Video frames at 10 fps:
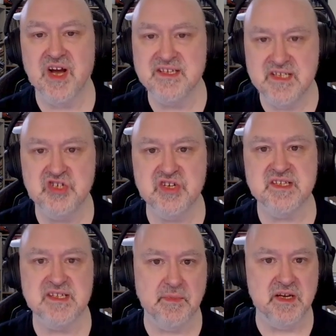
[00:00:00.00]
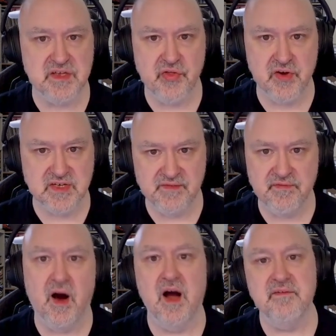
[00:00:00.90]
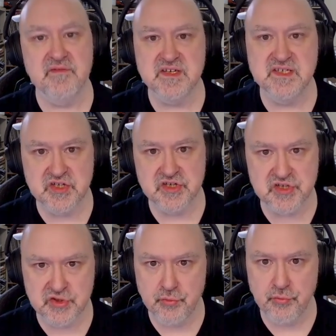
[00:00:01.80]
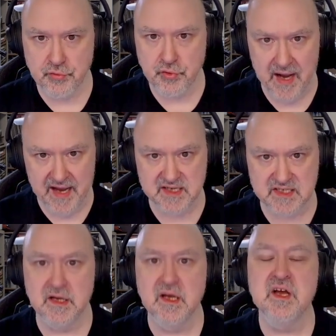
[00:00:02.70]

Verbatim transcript: are digits summing to 35, the digits 2 through 8.